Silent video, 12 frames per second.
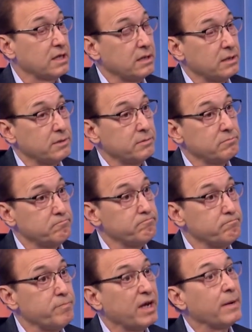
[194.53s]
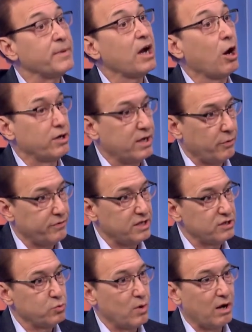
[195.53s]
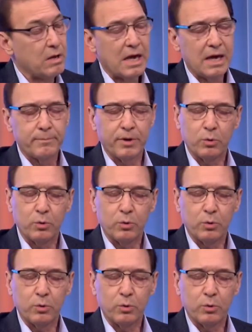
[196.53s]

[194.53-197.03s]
uh, becoming heart healthy as well.